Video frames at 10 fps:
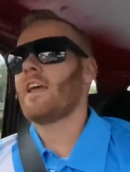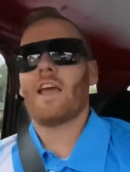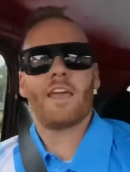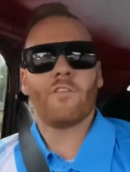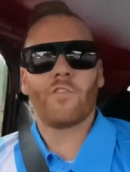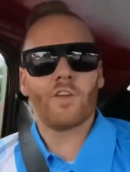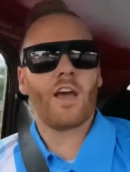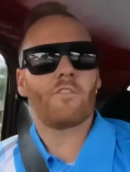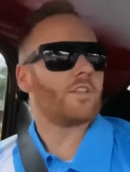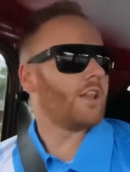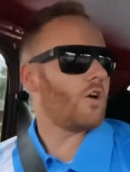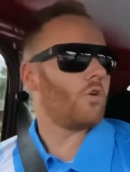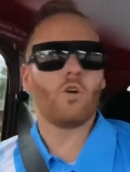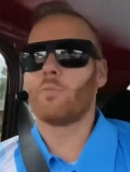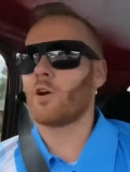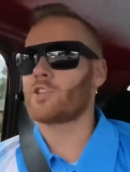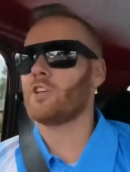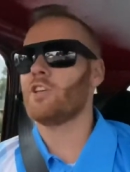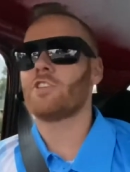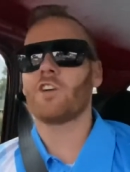if you have low oil pressure,
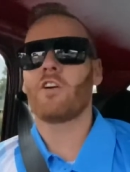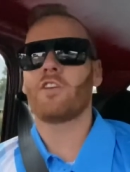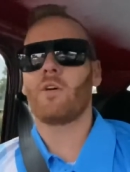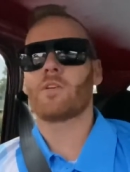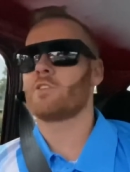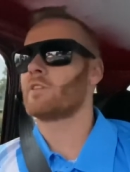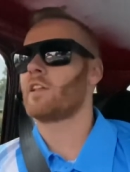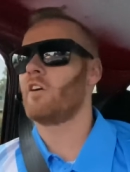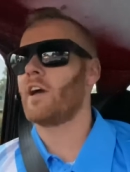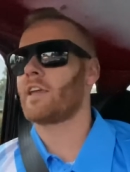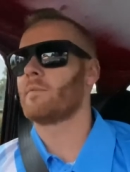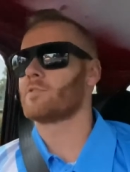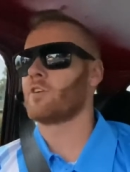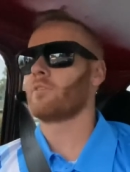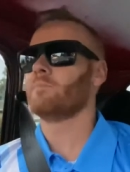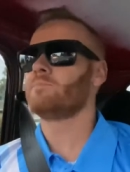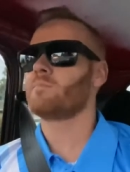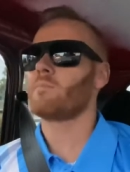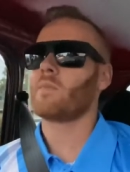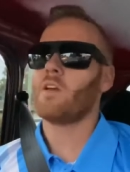you don't know until that light comes on.
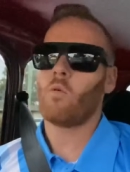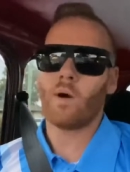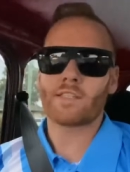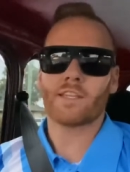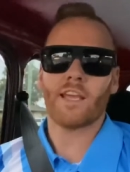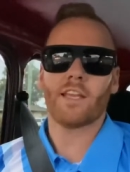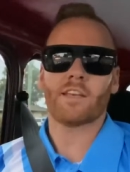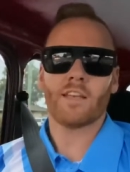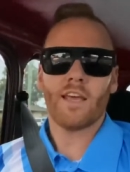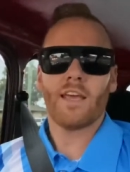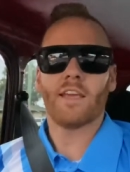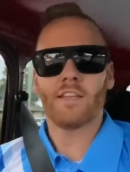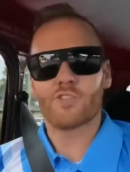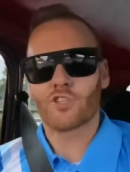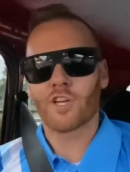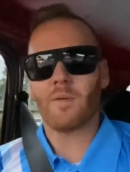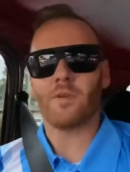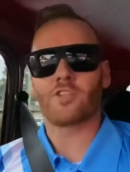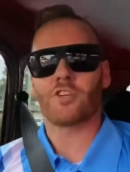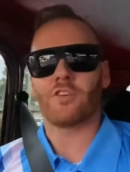Once again, it is cheap
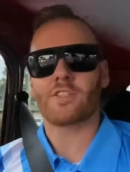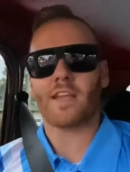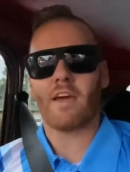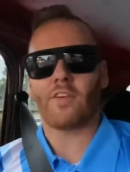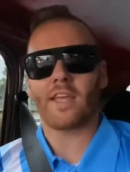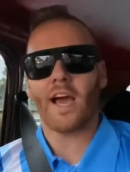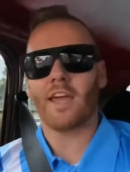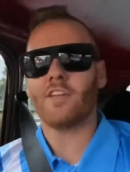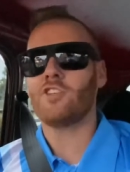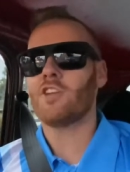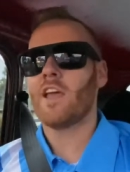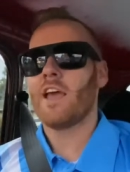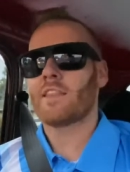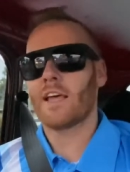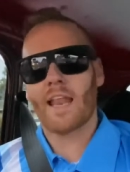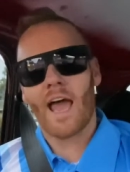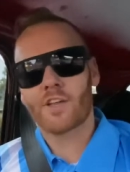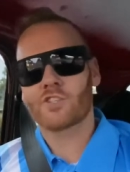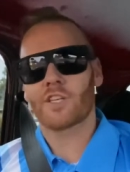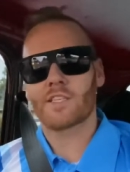insurance to have a gauge that
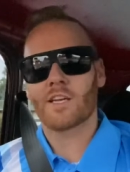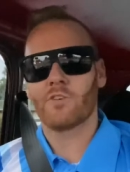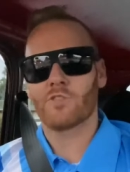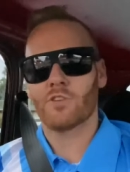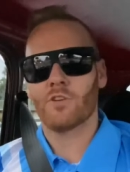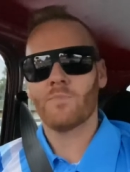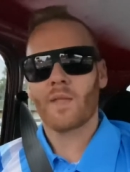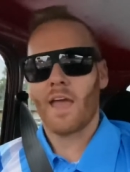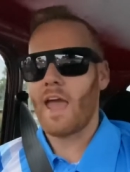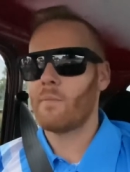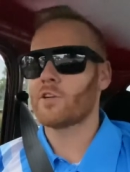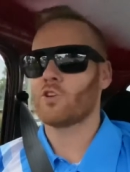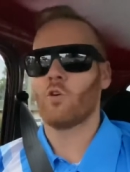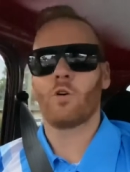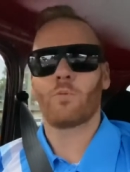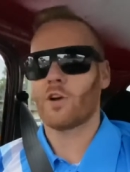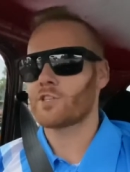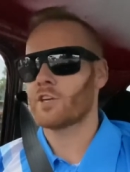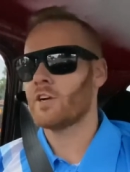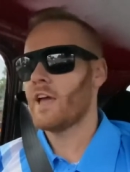actually tells you how much oil
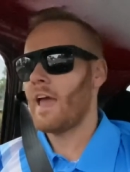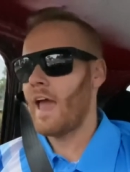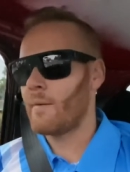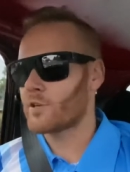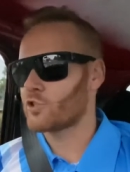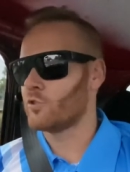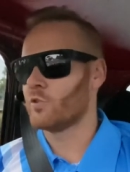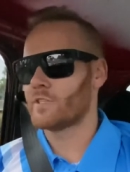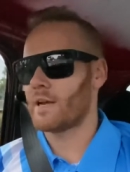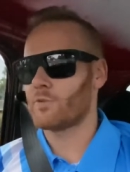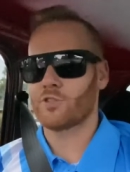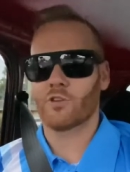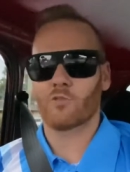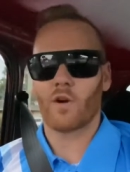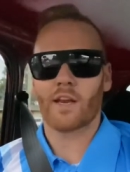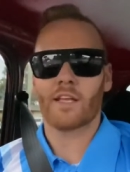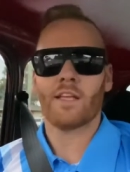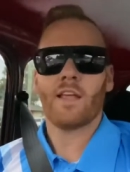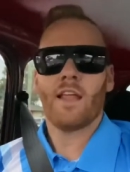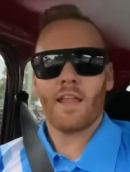pressure, how much coolant temperature you're running.
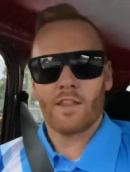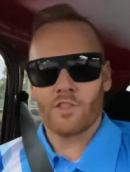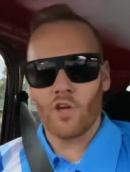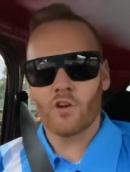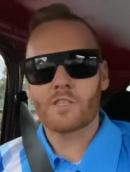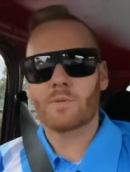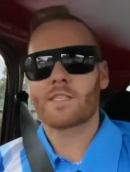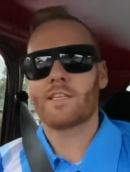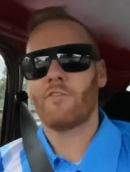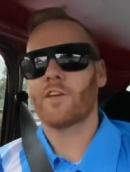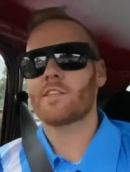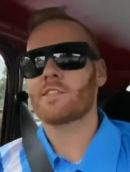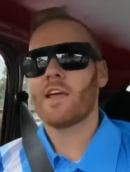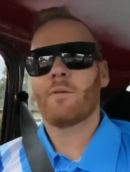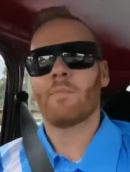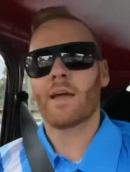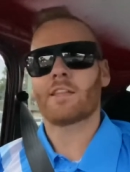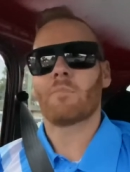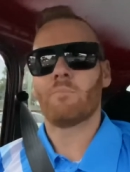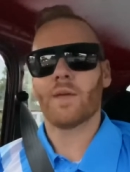Those specifics make
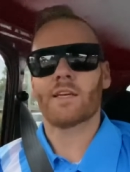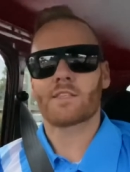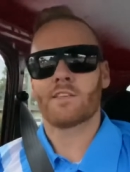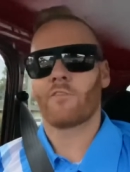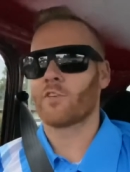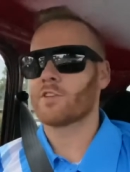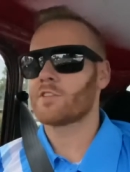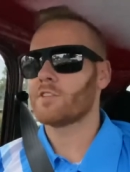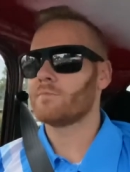the biggest difference.